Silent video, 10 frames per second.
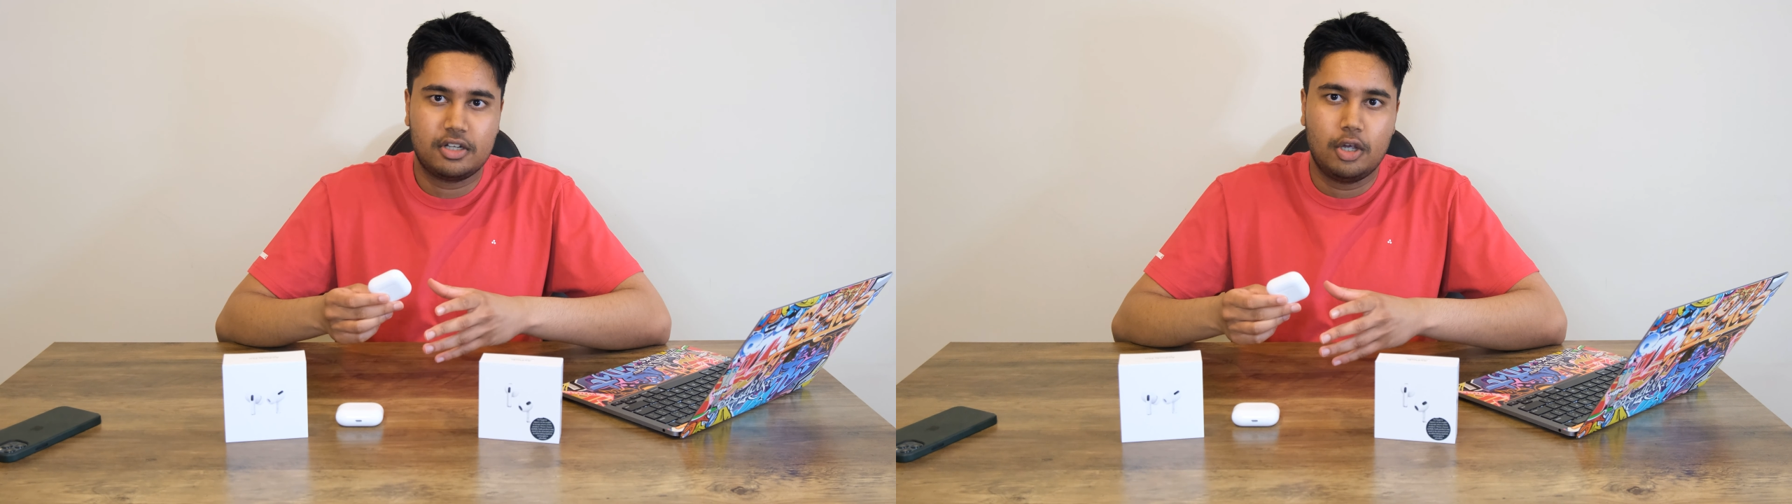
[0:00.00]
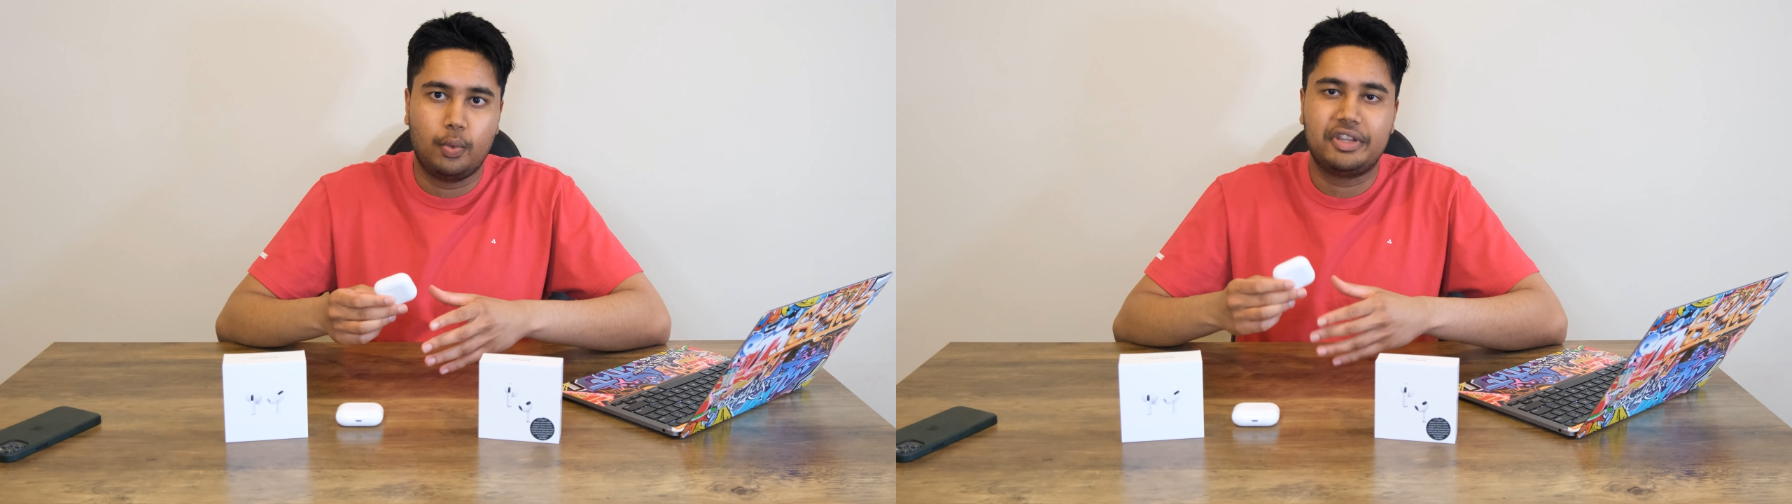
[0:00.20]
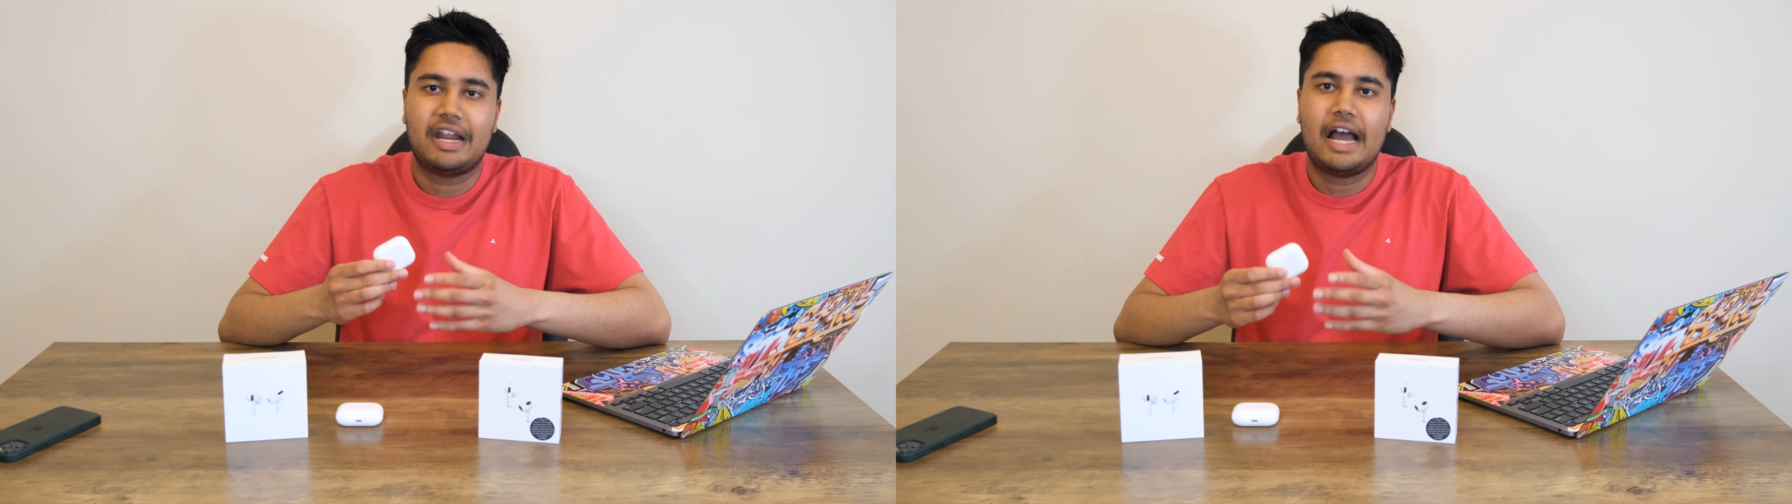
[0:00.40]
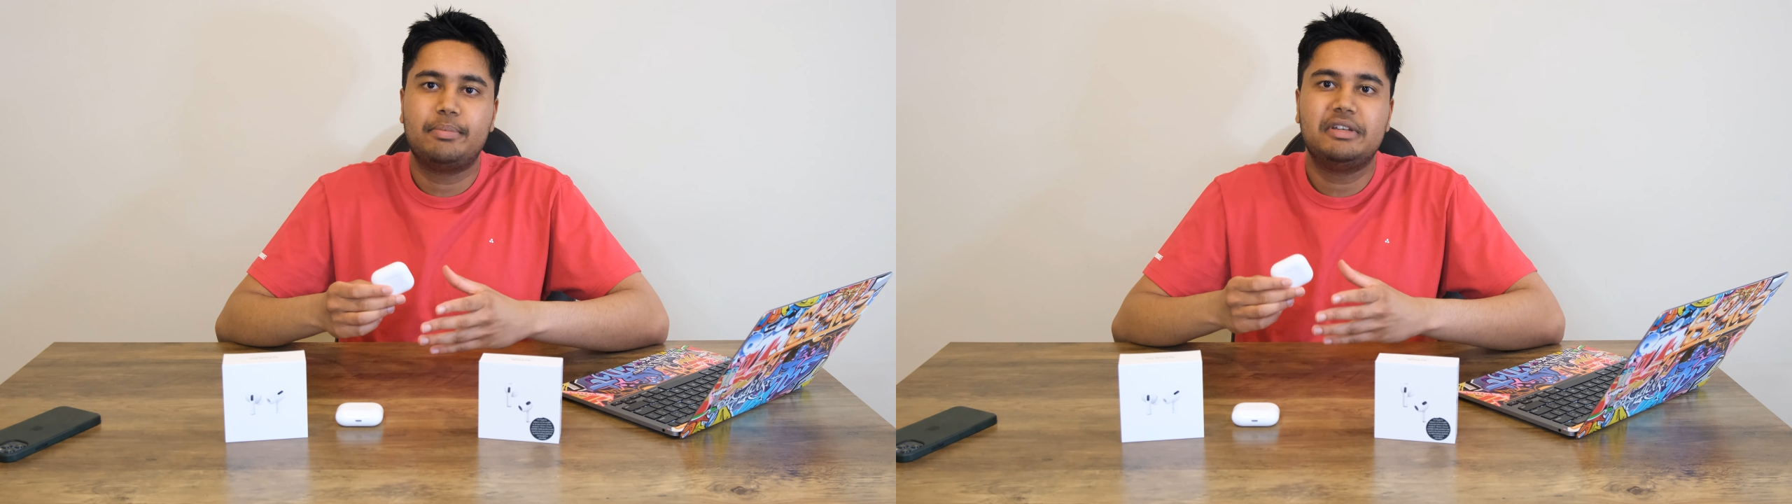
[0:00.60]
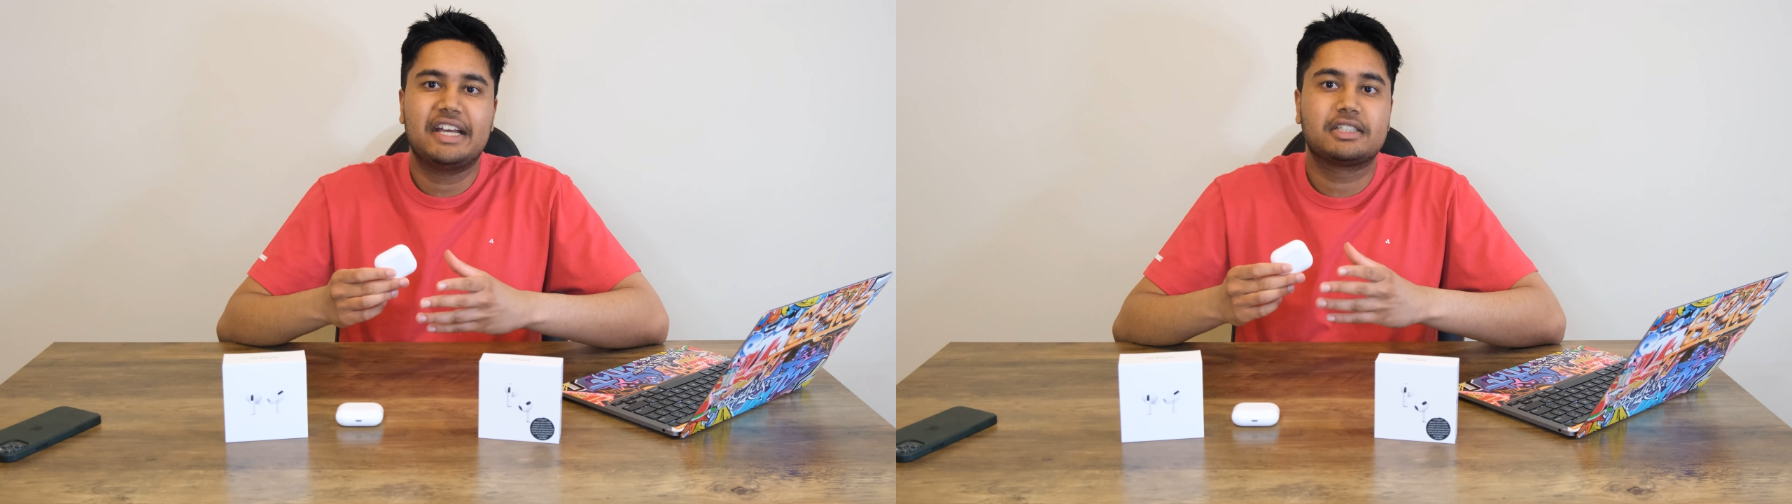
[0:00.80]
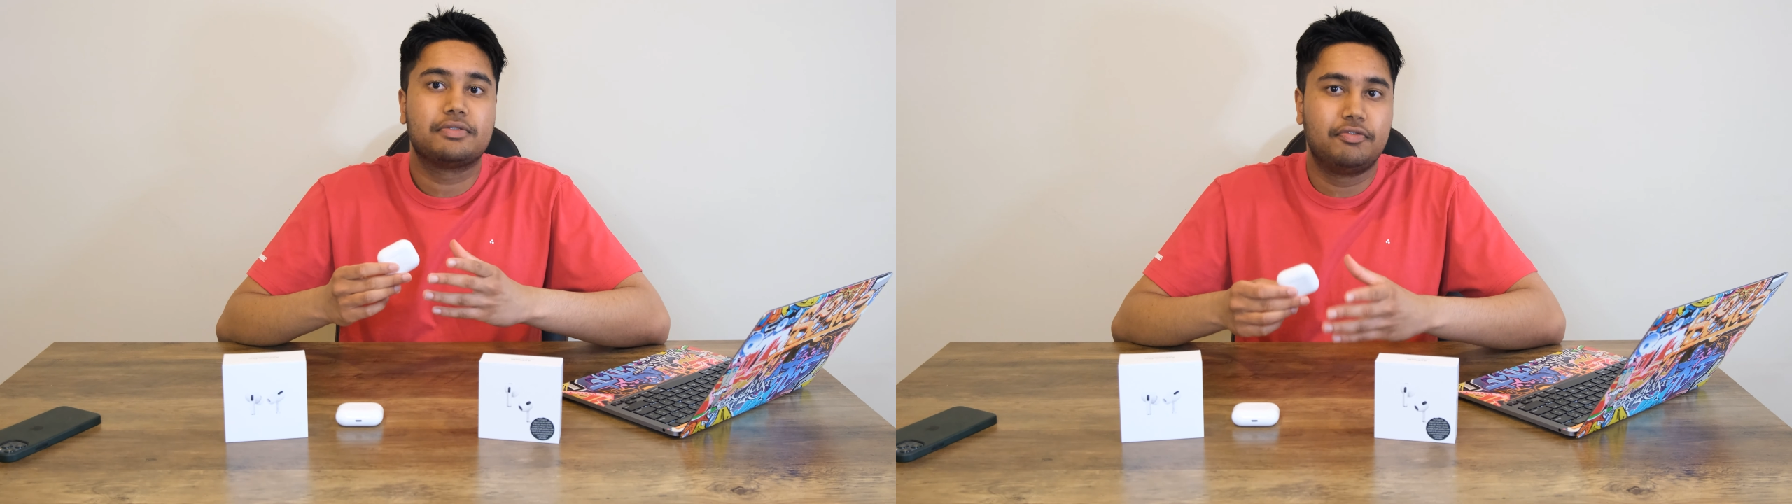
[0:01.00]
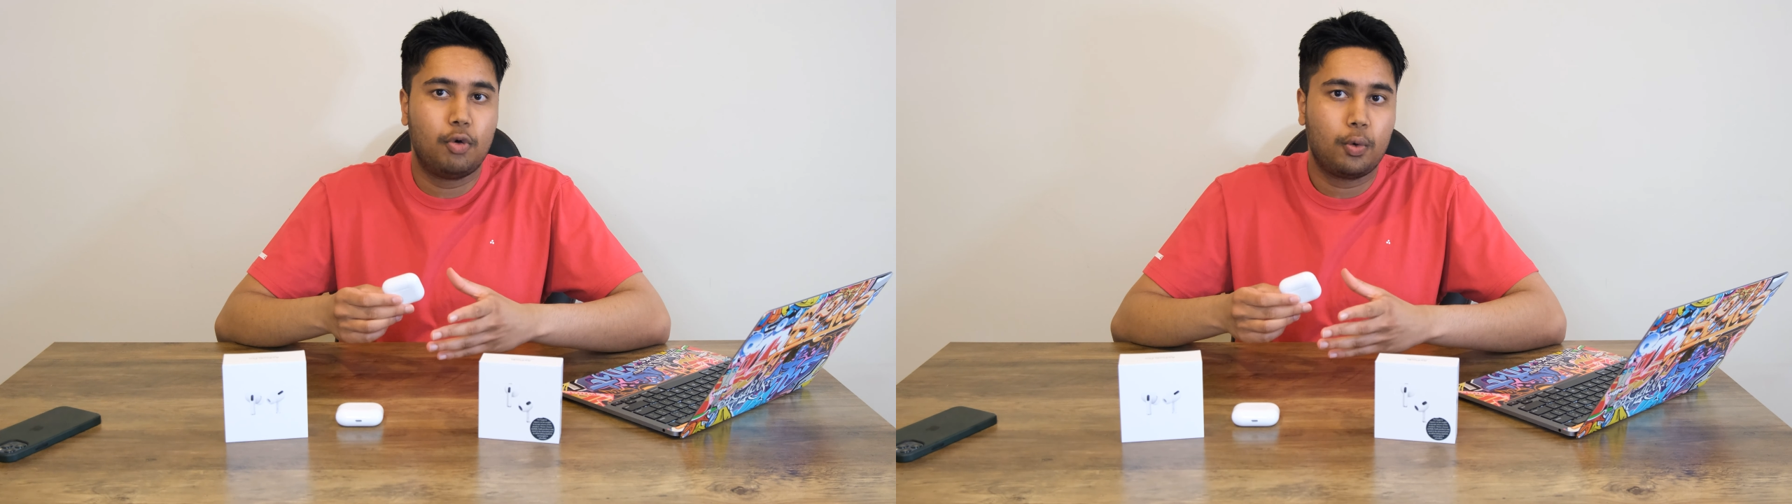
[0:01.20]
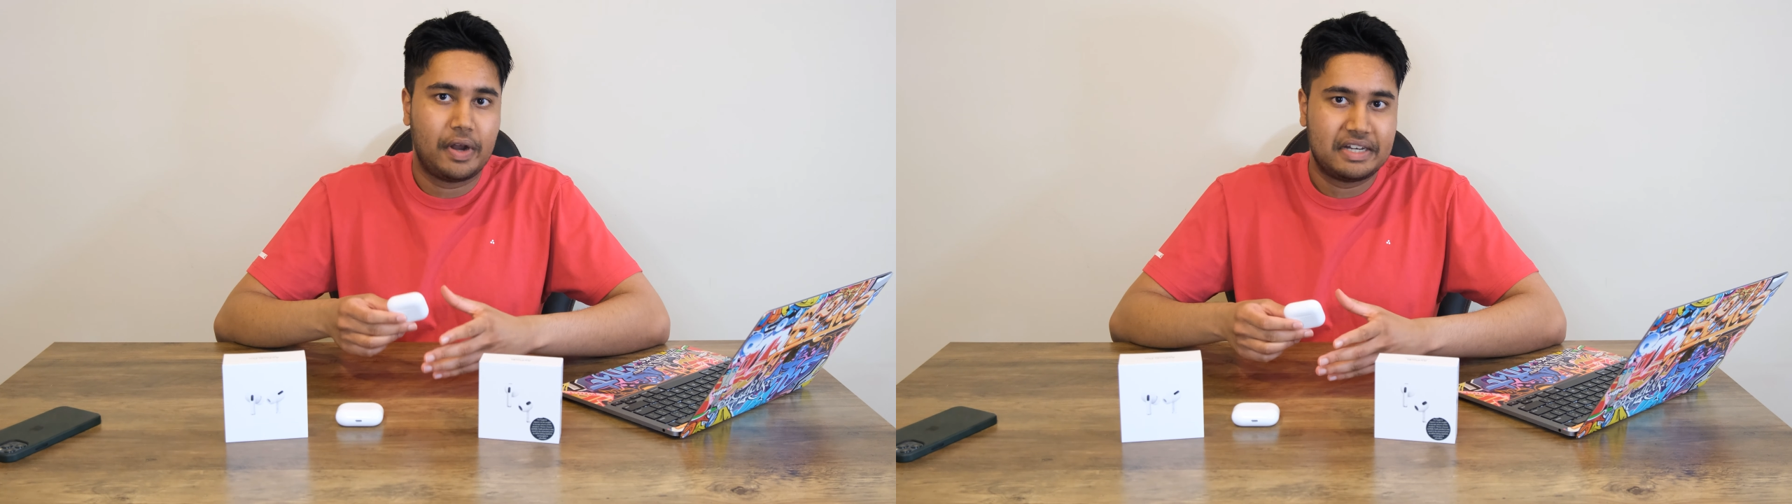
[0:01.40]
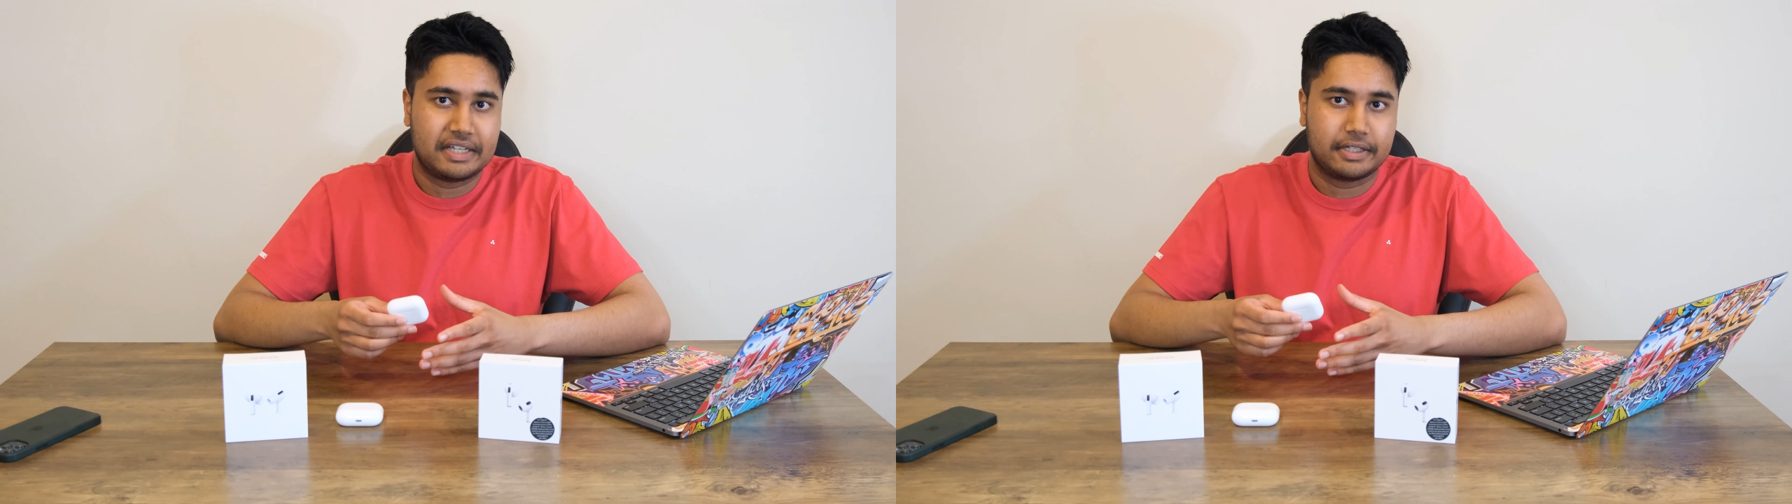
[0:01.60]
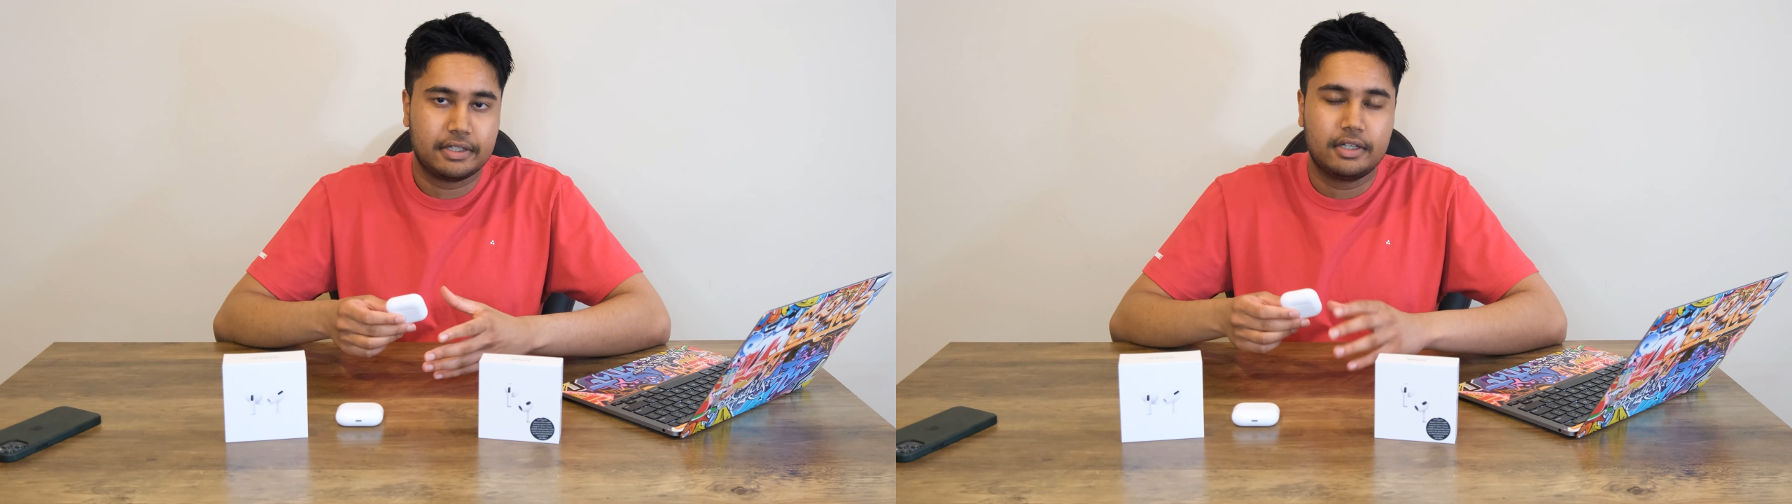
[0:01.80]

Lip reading: with an IPX4 rating.